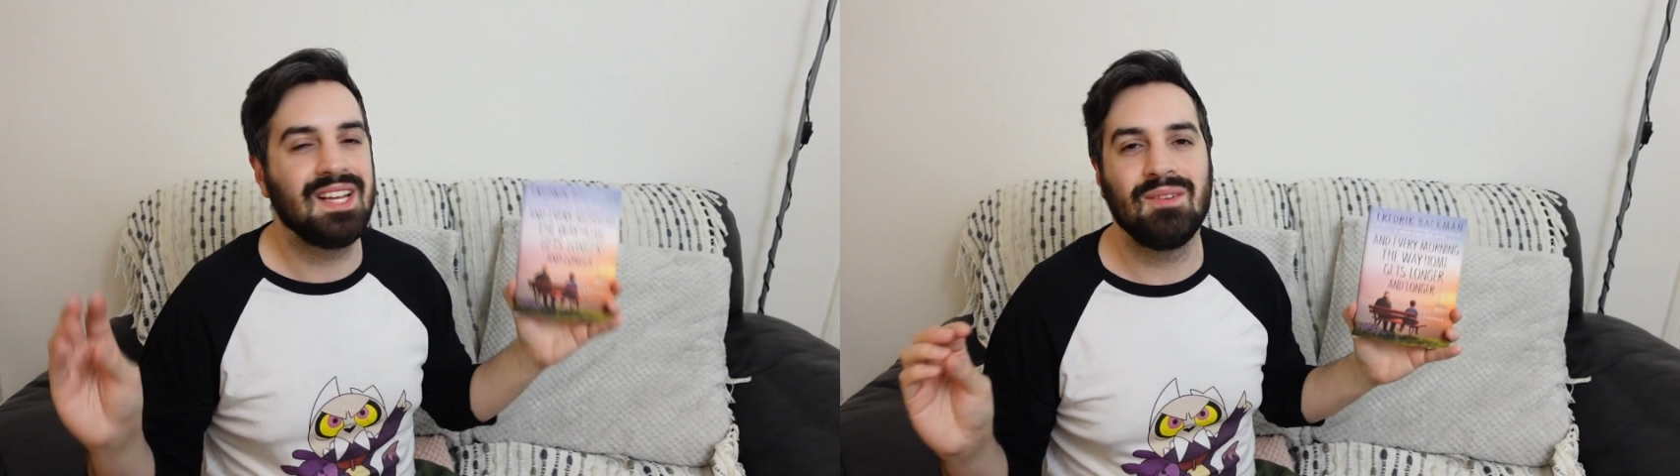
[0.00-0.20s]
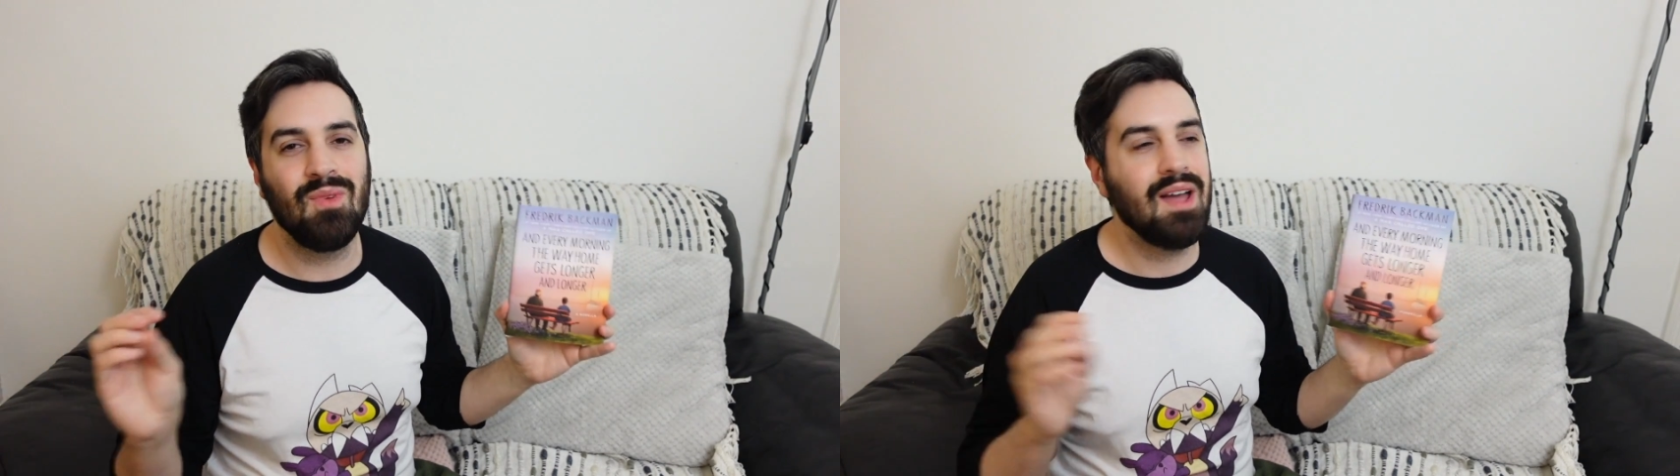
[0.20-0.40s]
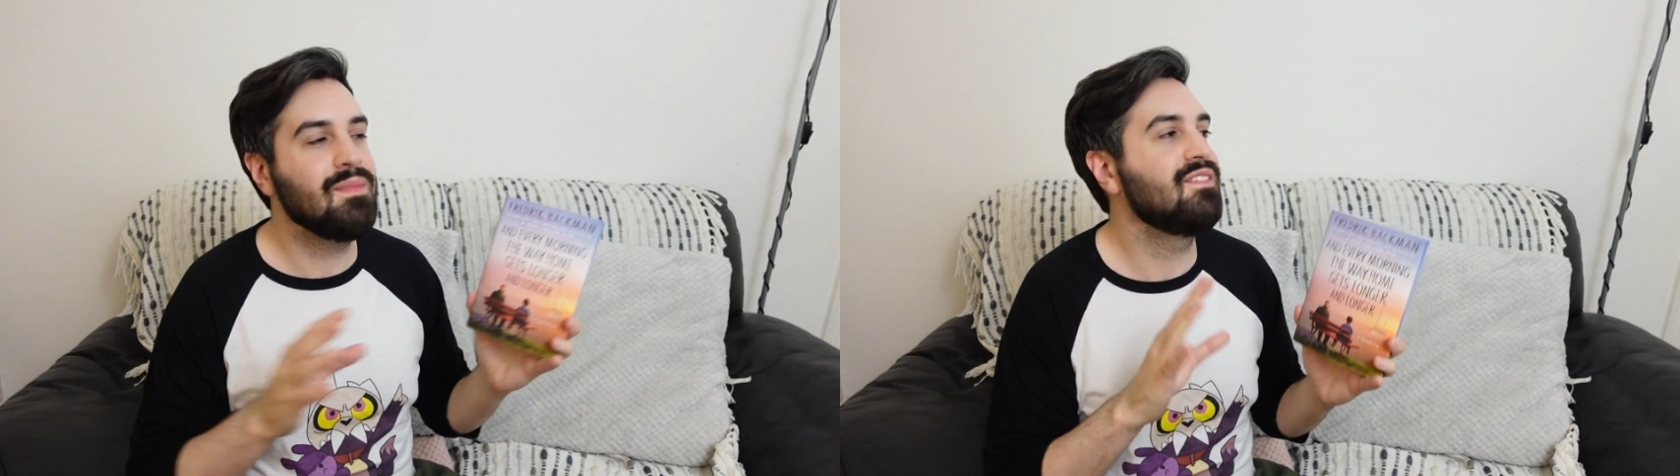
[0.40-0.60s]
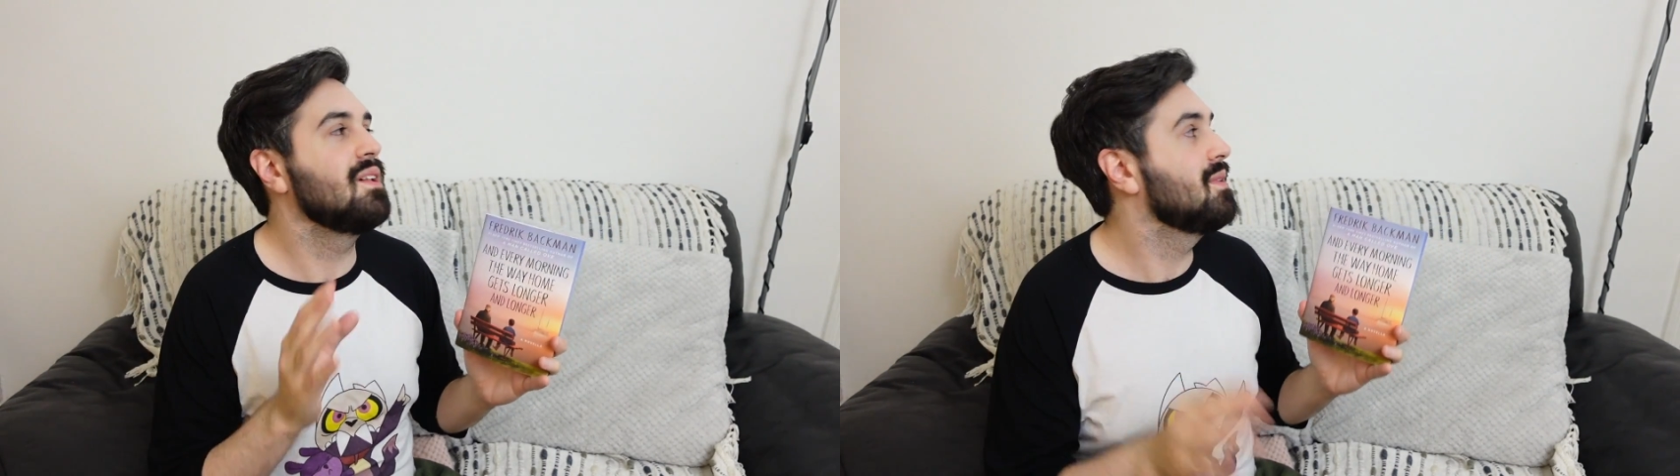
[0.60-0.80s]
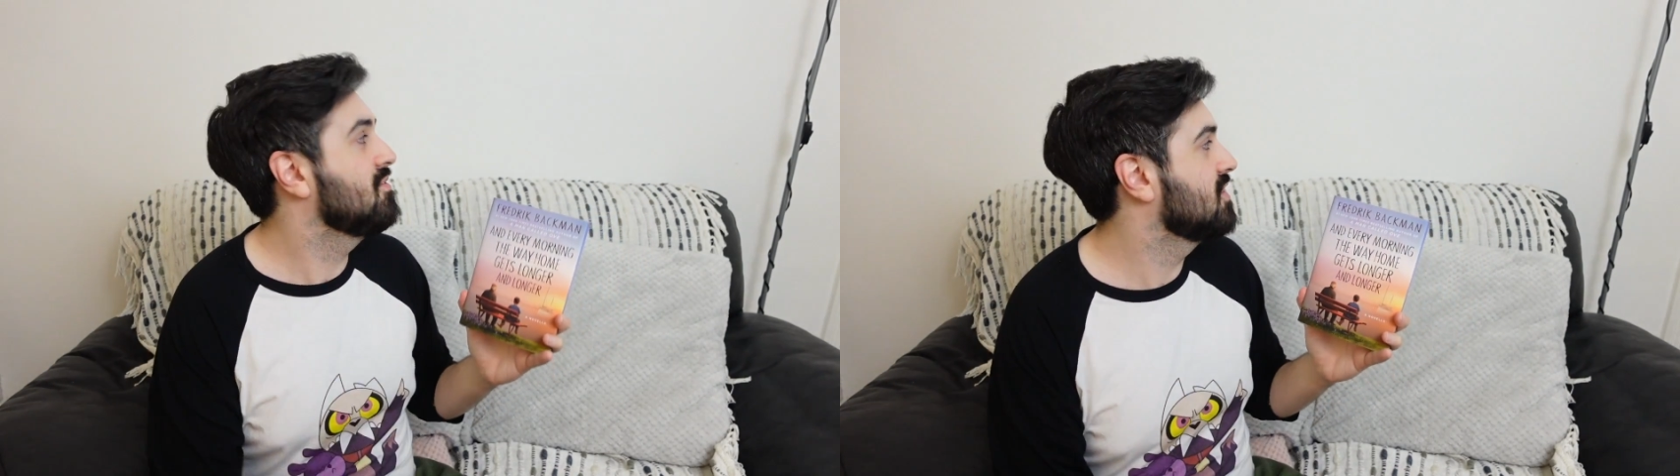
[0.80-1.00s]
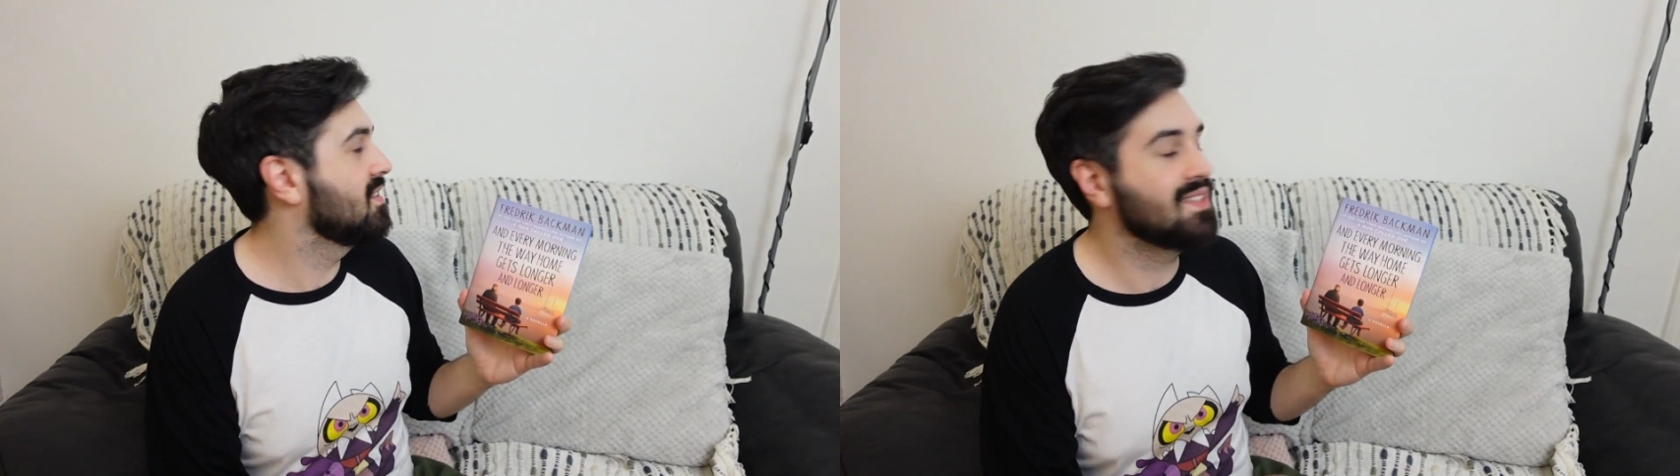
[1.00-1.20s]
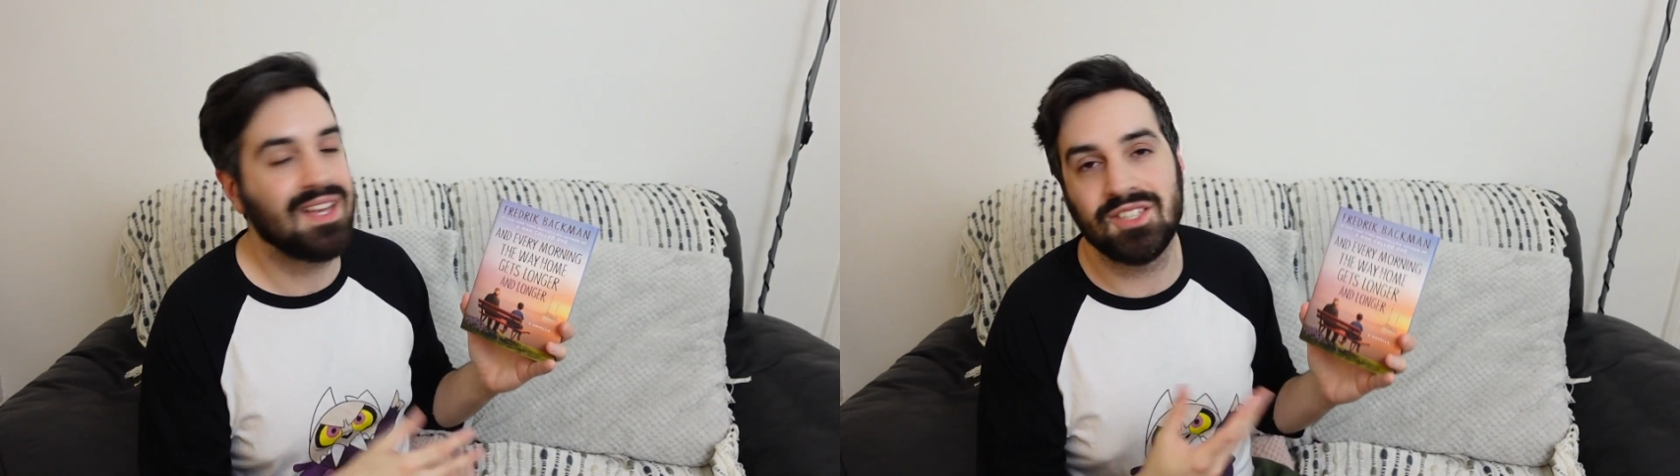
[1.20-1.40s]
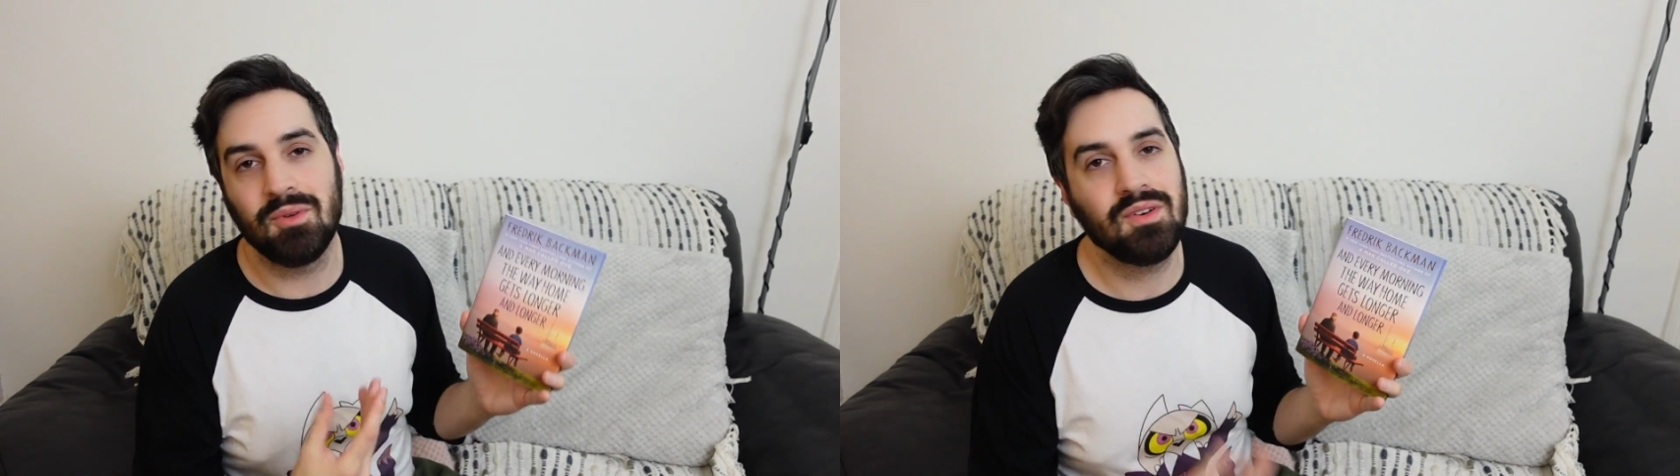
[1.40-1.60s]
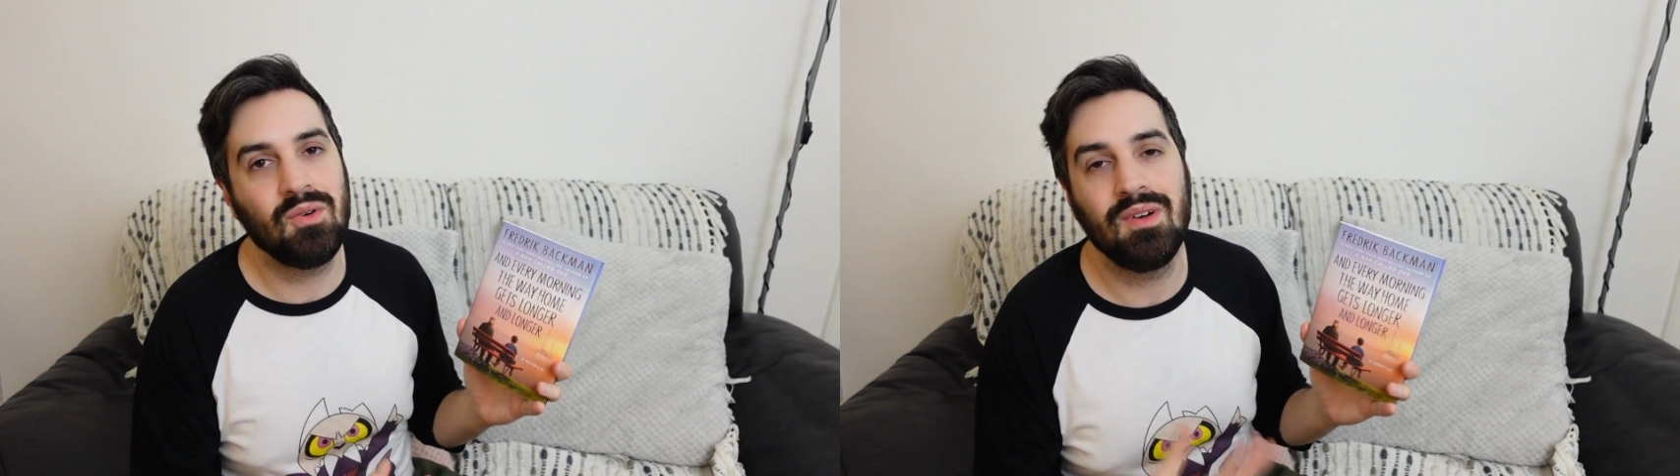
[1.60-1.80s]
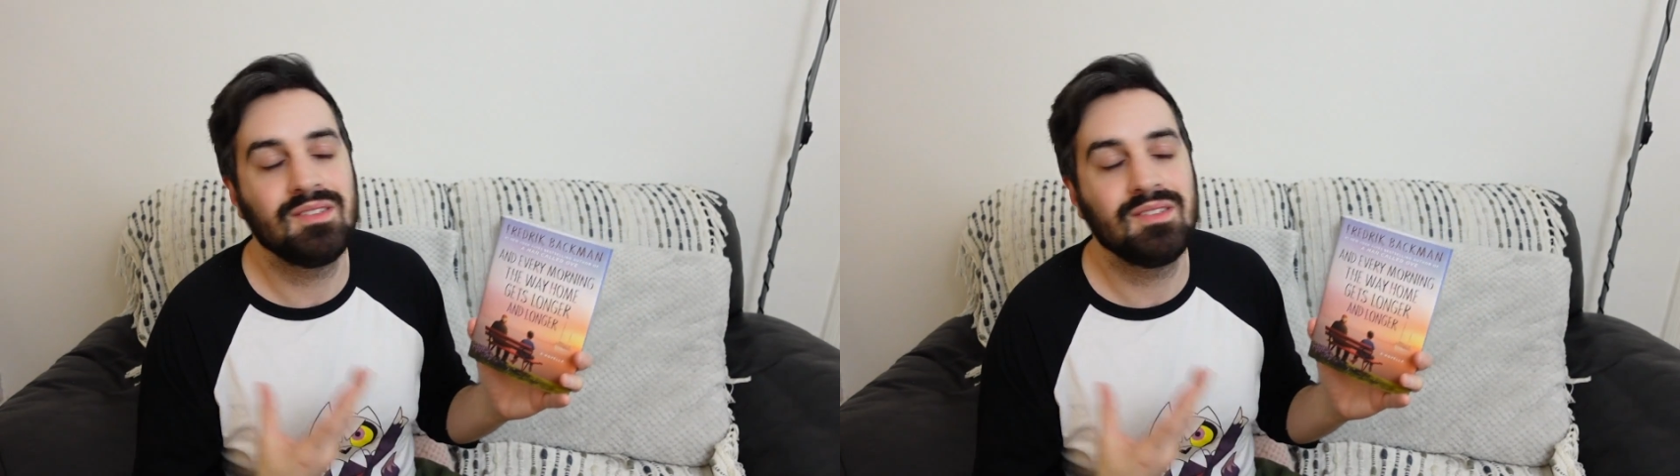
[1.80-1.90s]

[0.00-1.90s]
Why am I filming in front of this? I do not know.